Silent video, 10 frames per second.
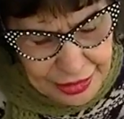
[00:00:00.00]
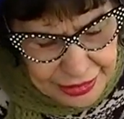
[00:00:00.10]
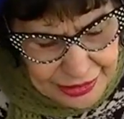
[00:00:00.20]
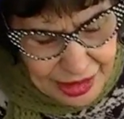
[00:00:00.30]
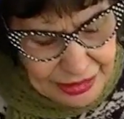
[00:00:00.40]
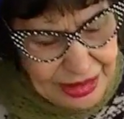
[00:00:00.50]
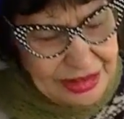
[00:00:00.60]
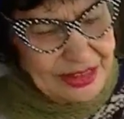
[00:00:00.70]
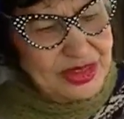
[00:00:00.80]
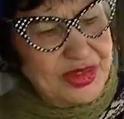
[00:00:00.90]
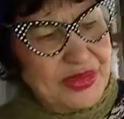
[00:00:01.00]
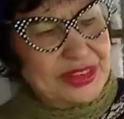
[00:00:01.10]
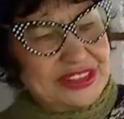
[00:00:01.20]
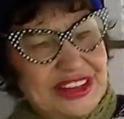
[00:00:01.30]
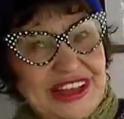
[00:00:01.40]
and look at I, this, is
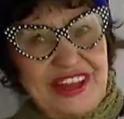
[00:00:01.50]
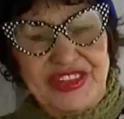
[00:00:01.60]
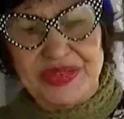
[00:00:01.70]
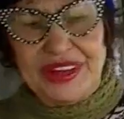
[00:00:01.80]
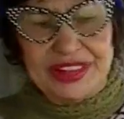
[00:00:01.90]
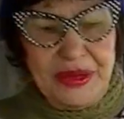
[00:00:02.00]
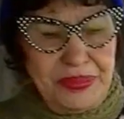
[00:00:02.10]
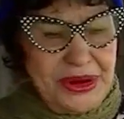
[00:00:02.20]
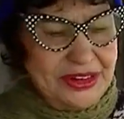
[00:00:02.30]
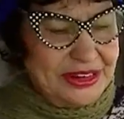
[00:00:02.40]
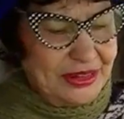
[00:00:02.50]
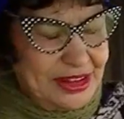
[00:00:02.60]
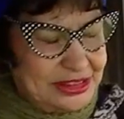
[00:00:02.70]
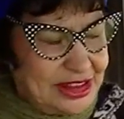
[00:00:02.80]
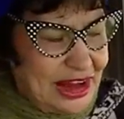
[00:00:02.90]
from, this, is a guy from the, the beer. That,
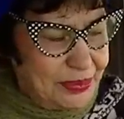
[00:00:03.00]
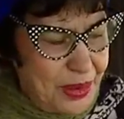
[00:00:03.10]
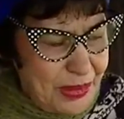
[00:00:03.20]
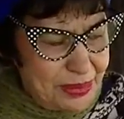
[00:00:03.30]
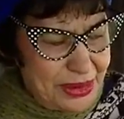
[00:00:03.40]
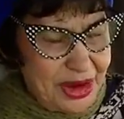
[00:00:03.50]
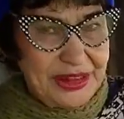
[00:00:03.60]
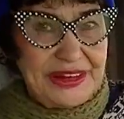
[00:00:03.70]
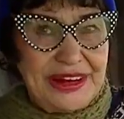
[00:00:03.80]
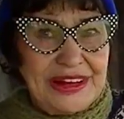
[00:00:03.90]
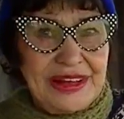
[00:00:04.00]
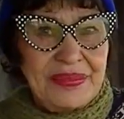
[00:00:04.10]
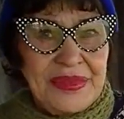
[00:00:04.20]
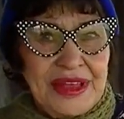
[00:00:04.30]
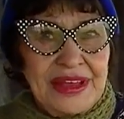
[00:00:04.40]
oh, said yeah. I can put my beer on there.
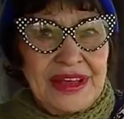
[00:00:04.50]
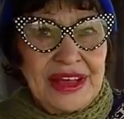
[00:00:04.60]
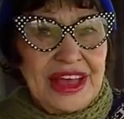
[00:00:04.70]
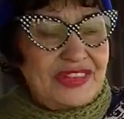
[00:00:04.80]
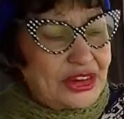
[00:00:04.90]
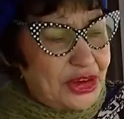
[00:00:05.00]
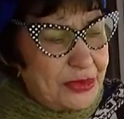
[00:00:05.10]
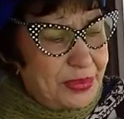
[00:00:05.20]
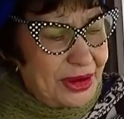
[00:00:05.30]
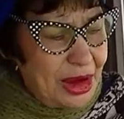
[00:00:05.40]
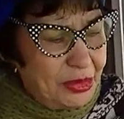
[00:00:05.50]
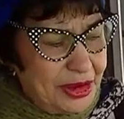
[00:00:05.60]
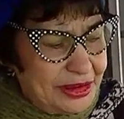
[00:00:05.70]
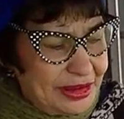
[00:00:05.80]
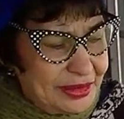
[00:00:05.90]
Yeah. If I drank beer, I would.